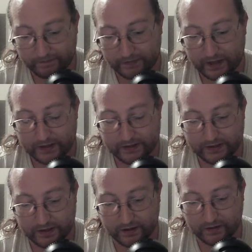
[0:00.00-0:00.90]

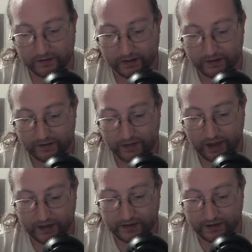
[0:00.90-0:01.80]
Still, the
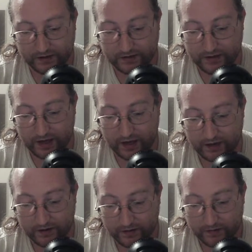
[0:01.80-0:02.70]
idea stayed.
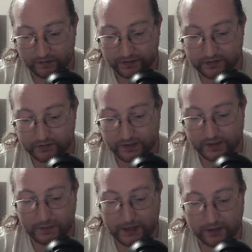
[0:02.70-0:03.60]
This was a
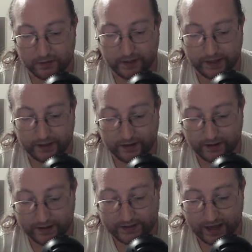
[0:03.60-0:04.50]
special bee,
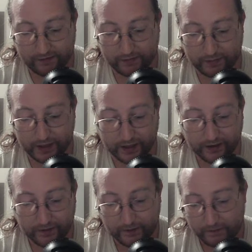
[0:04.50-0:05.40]
a devil bee,
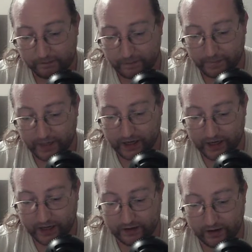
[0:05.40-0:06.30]
and it
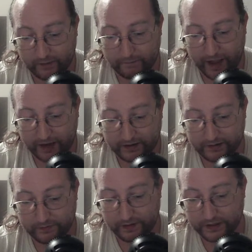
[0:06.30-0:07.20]
had come back to
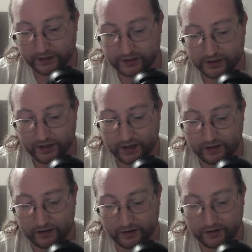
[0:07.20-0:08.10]
finish the
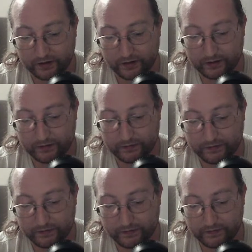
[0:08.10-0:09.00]
other
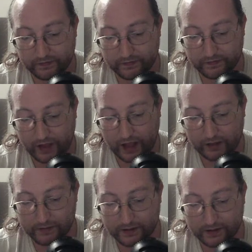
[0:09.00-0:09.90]
of
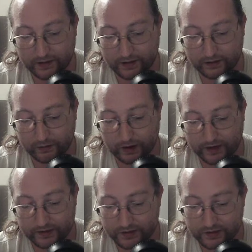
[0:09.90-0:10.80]
Albion and
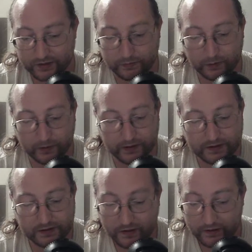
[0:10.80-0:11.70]
Loretta's 2
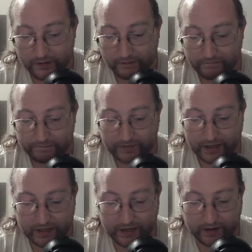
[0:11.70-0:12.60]
boys. And
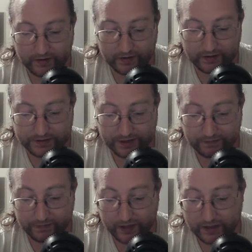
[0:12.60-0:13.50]
here is
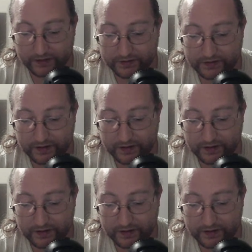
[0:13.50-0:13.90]
something else.